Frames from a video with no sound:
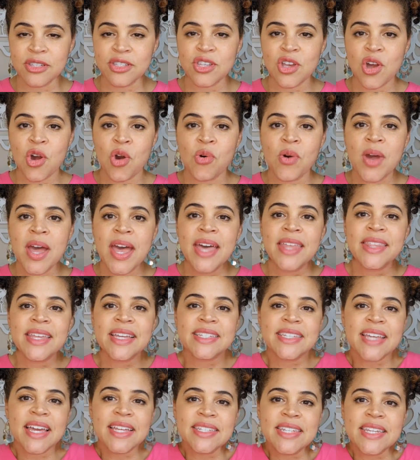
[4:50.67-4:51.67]
So
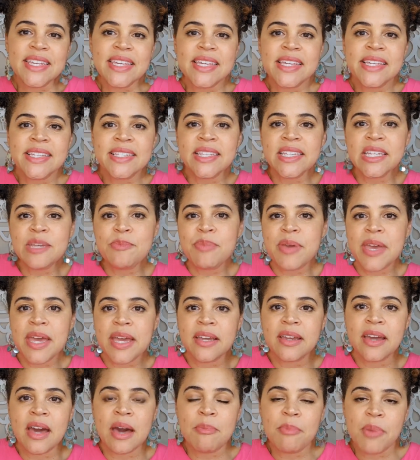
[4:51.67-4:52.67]
they tend to easily
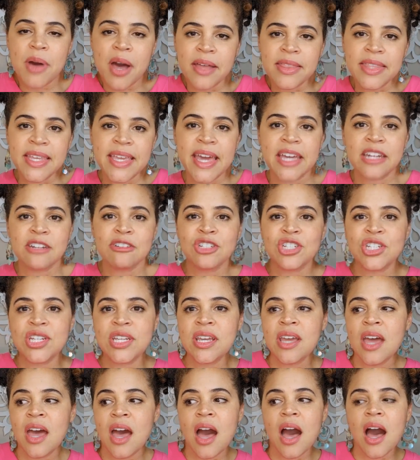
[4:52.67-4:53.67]
pick up on the
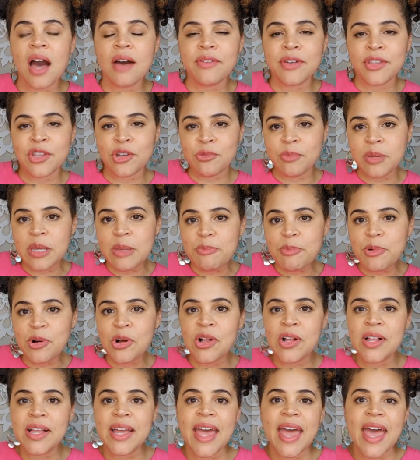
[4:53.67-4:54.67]
energy of other
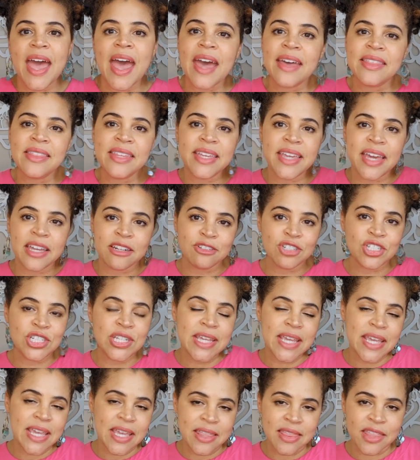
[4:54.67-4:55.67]
people and the
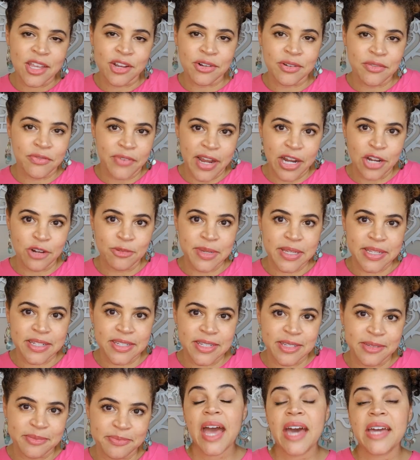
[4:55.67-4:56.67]
energy in their
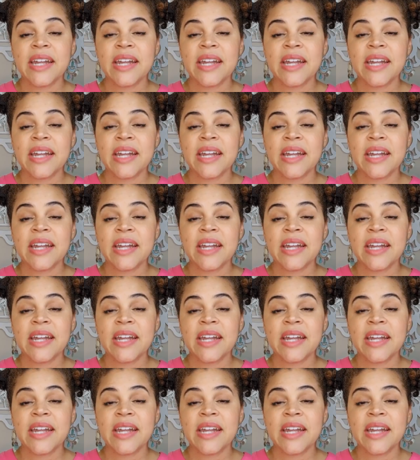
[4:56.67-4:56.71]
environment.